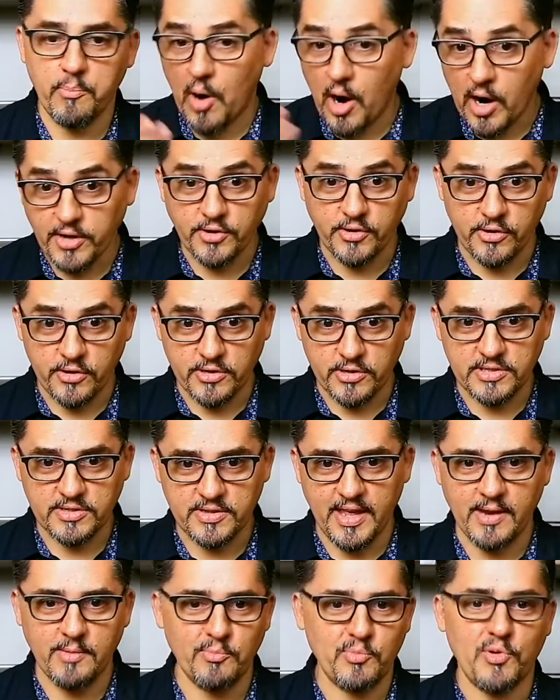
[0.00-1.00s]
partners
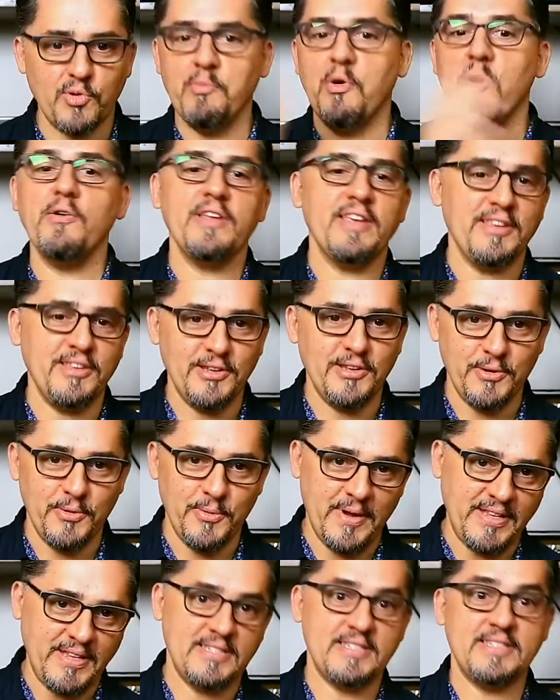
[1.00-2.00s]
then promoting you
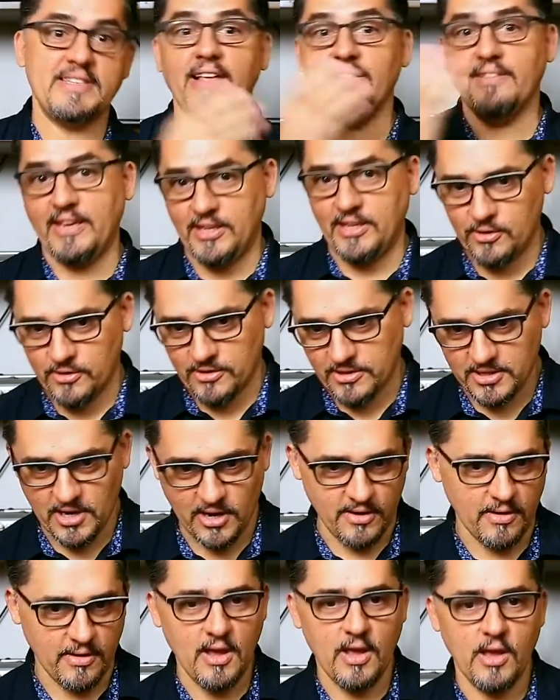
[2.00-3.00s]
and selling your
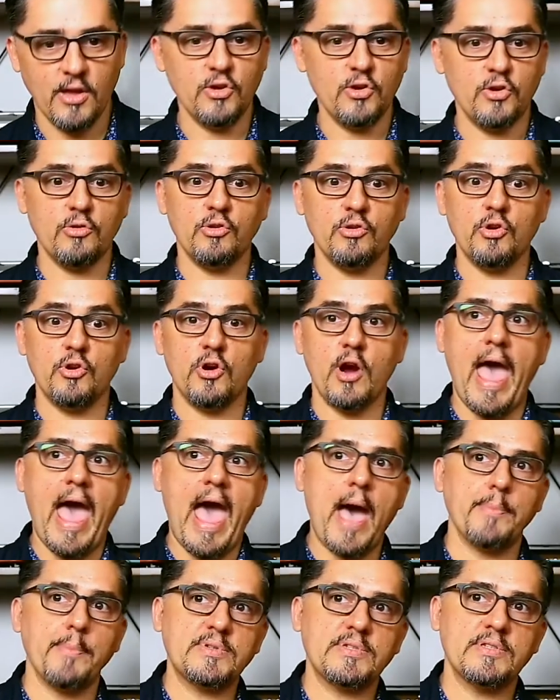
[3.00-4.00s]

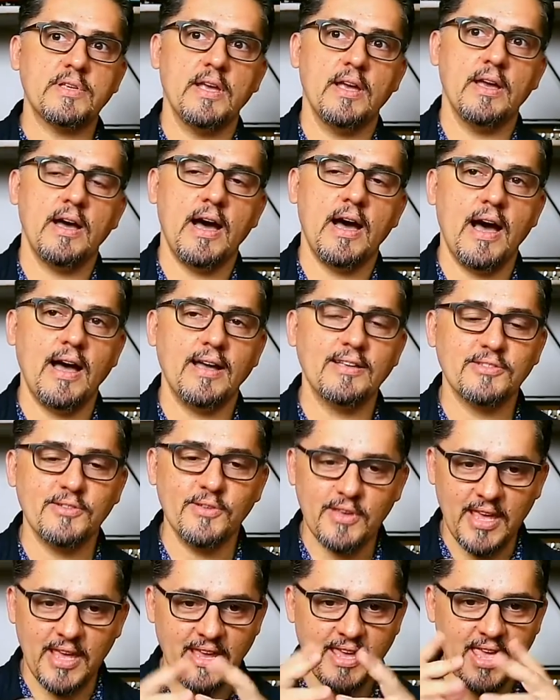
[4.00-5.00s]
apps. So
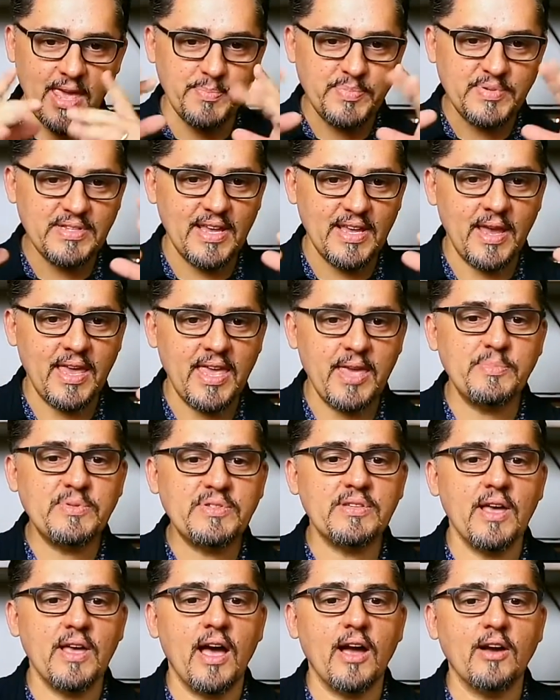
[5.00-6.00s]
it
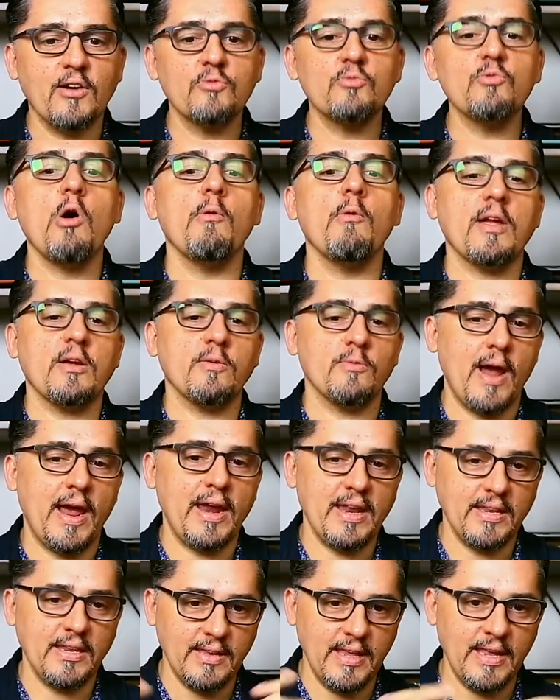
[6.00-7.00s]
keeps growing,
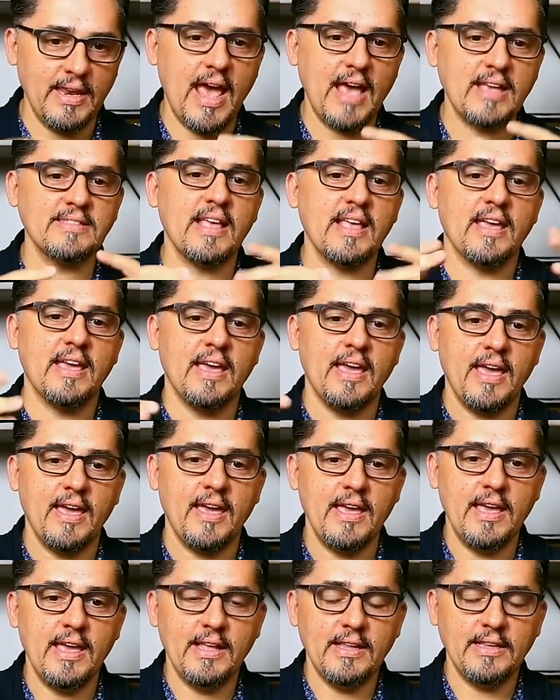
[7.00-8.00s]
right? It has like a
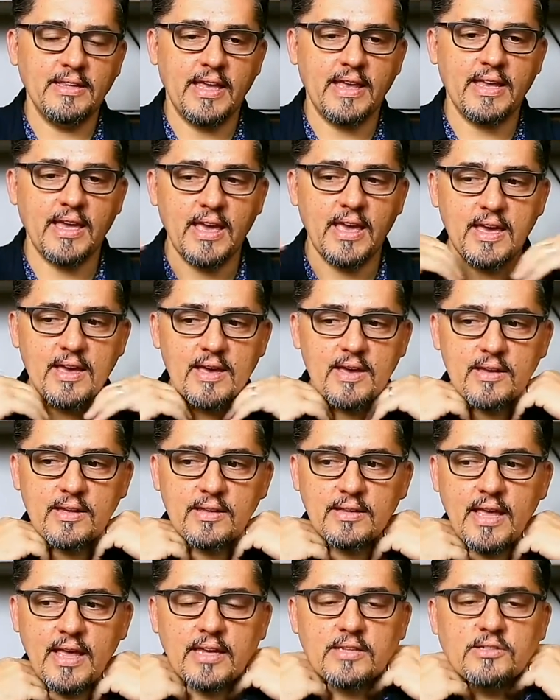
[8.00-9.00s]

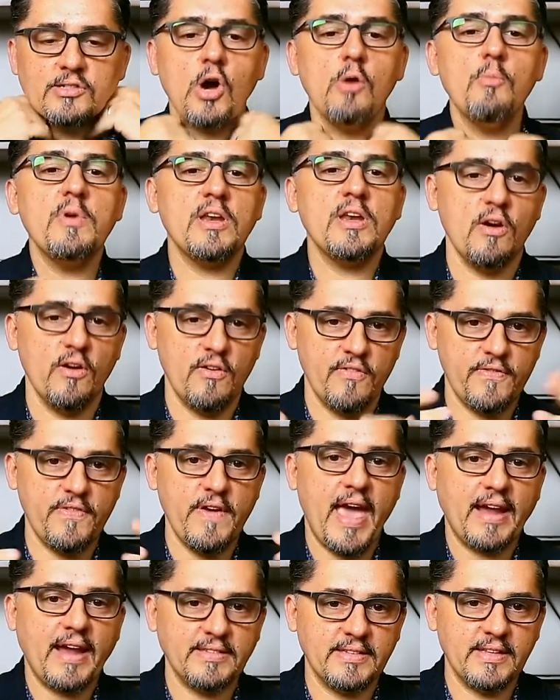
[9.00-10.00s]
domino
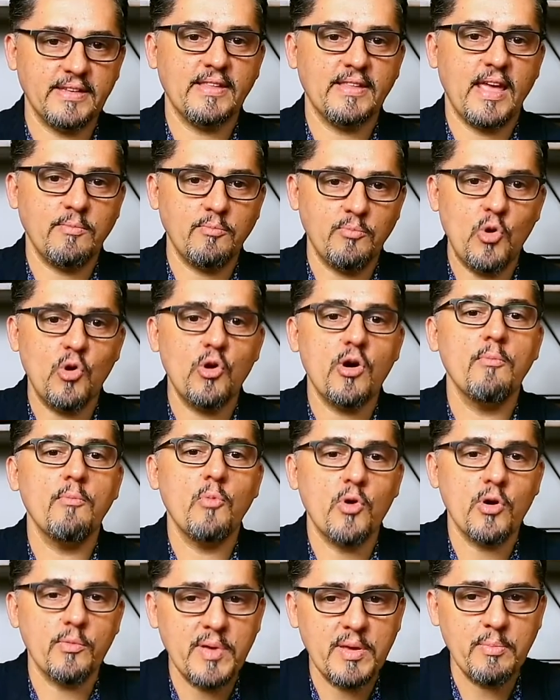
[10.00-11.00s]
effect that more and
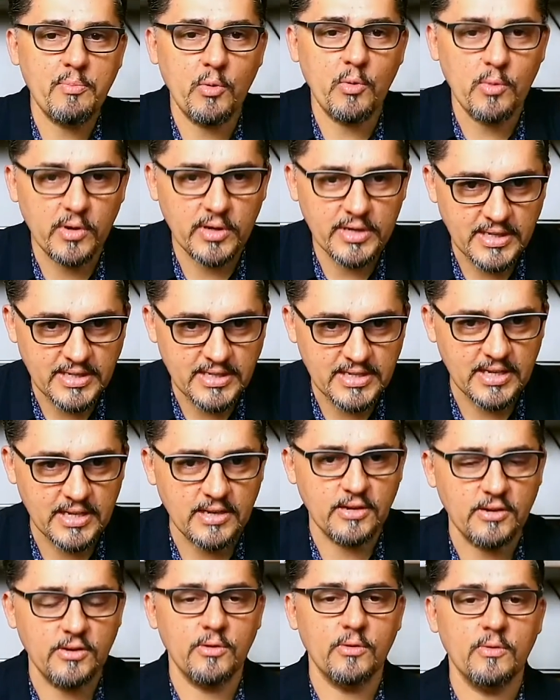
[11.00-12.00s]
more people will
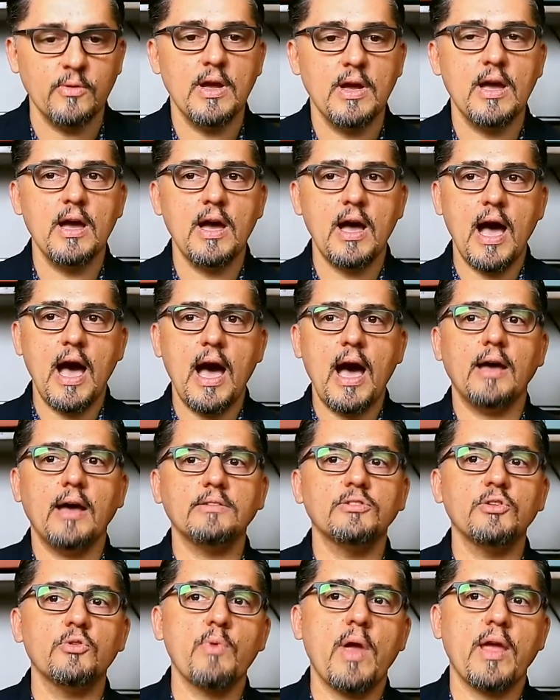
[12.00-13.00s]
continue
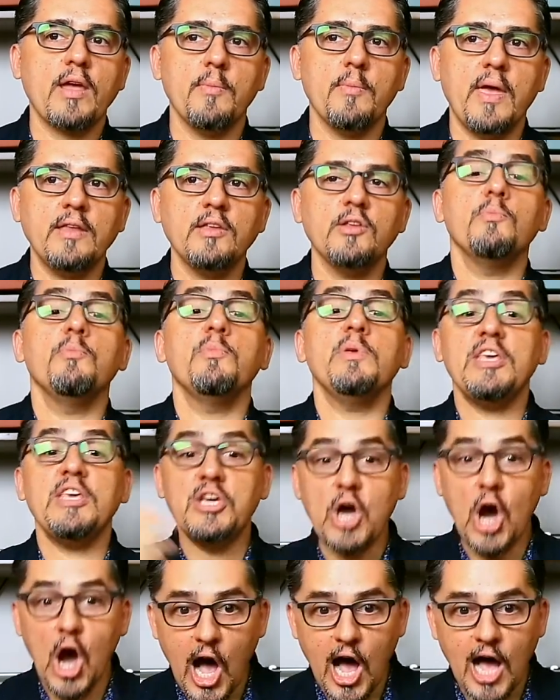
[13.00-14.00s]
to recommend you
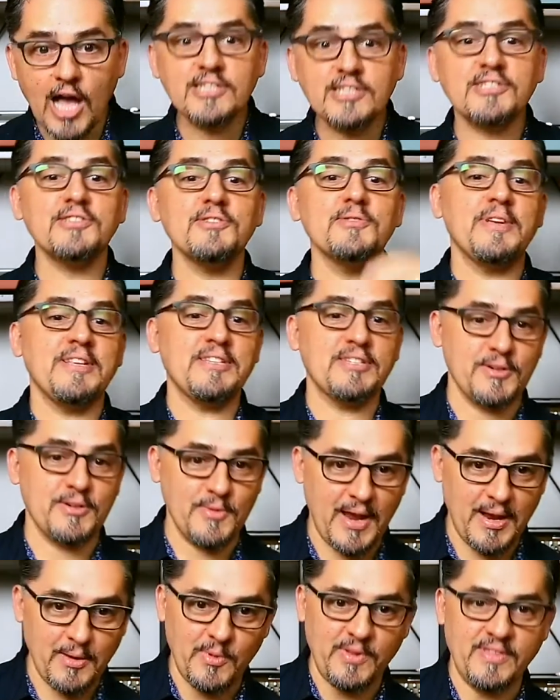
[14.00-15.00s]
because you
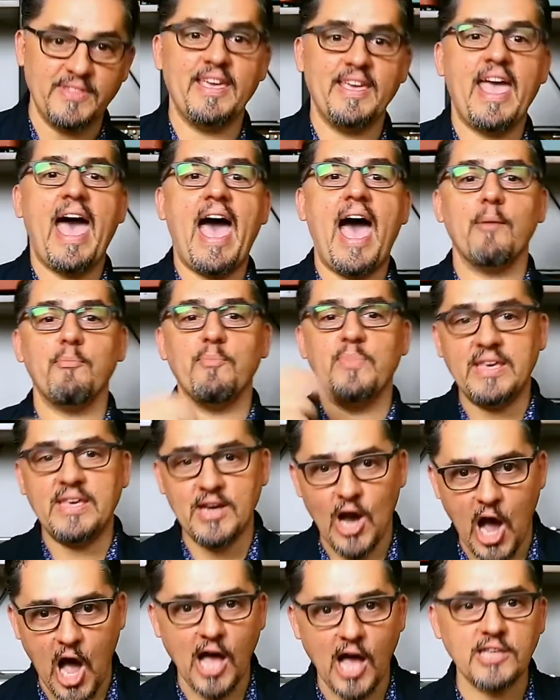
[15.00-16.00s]
integrate with the app,
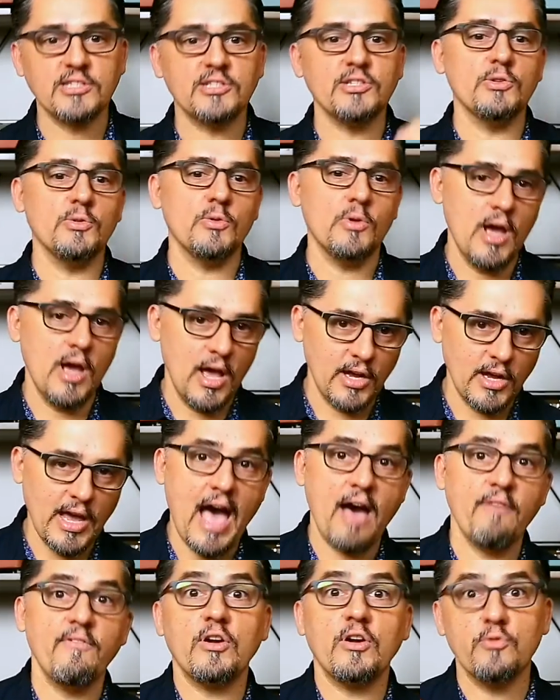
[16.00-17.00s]
because you
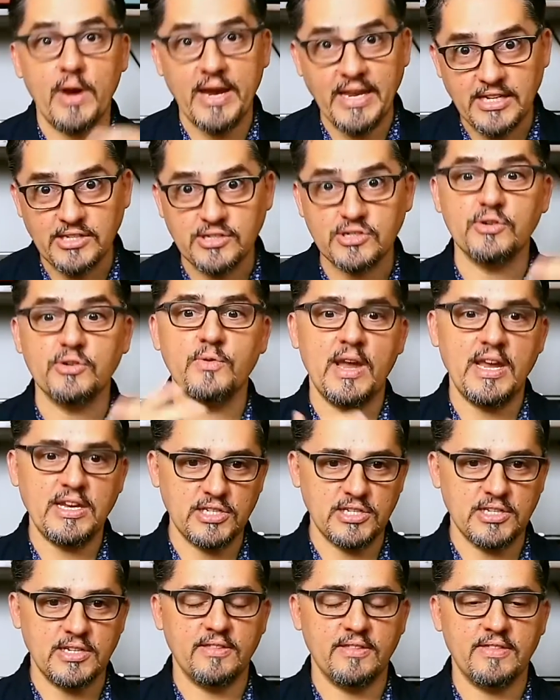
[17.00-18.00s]
have a great
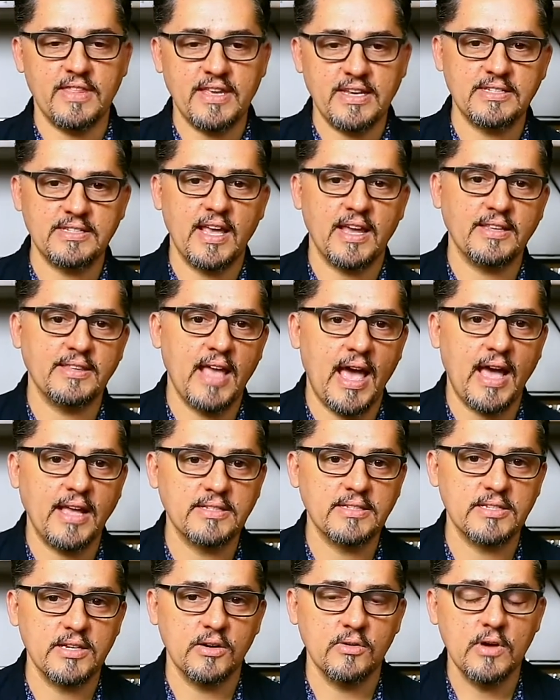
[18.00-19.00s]
integration and things like
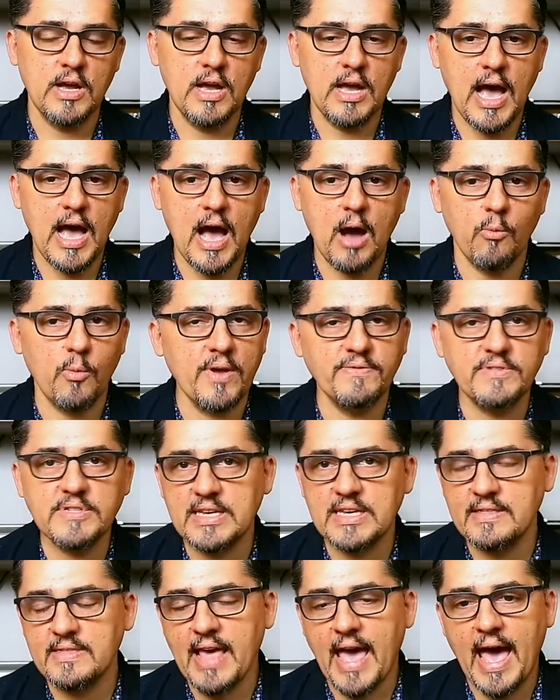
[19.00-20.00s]
that. So we've
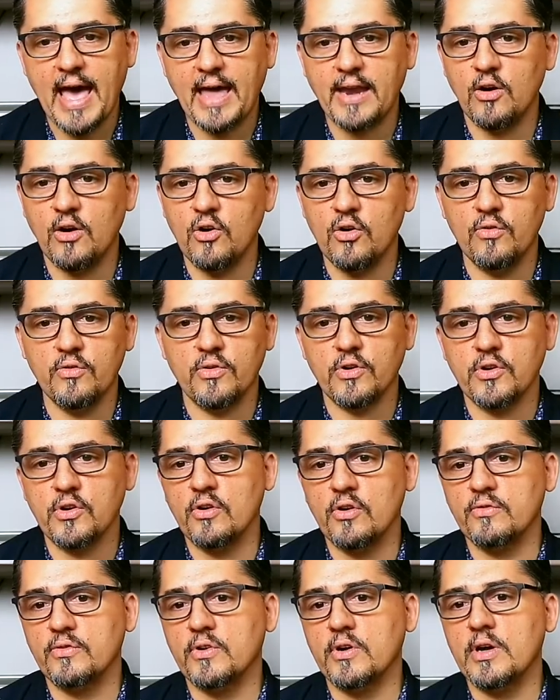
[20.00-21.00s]
seen that over and
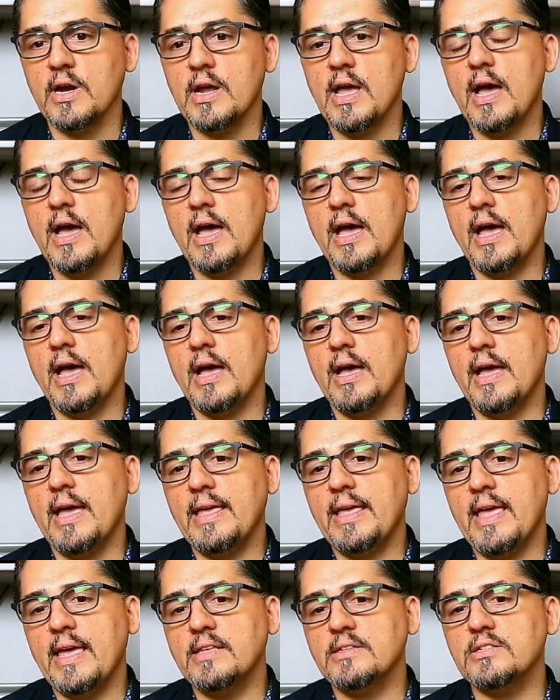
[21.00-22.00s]
over
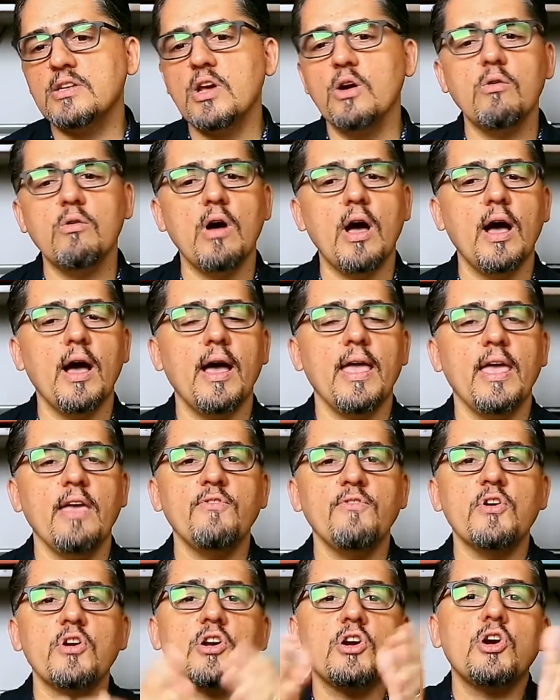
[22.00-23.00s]
again. So
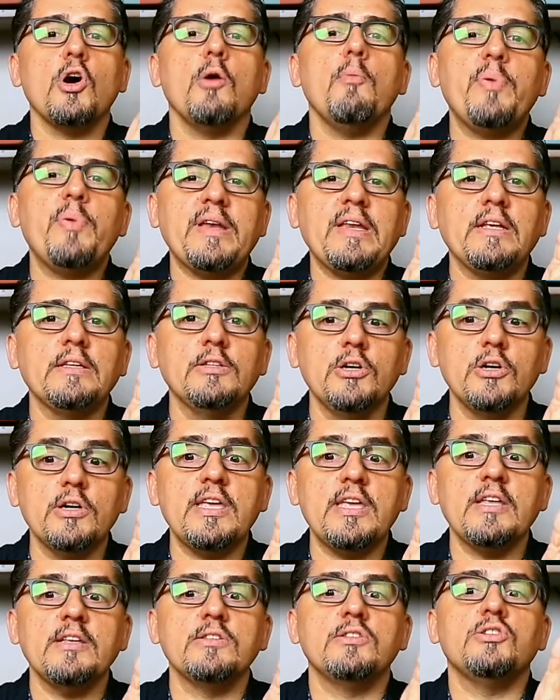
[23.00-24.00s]
if you're a company
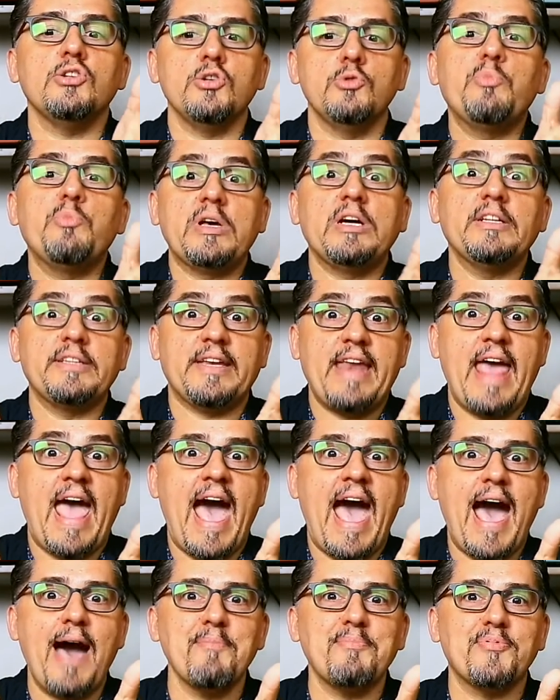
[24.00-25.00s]
looking to build an
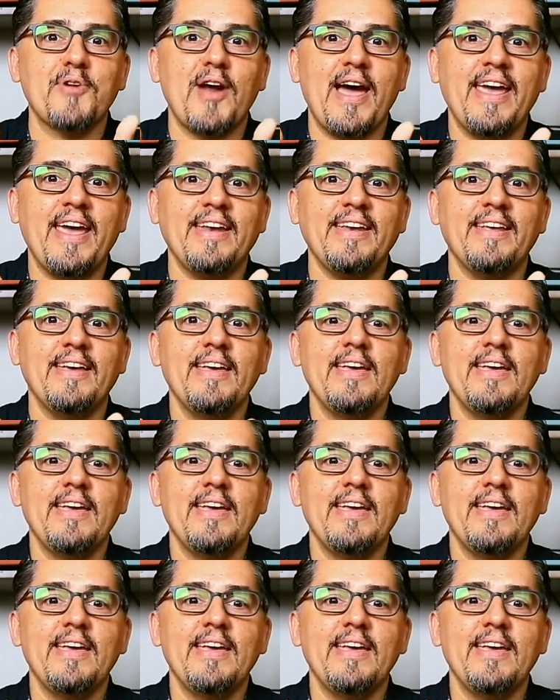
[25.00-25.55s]
app, right,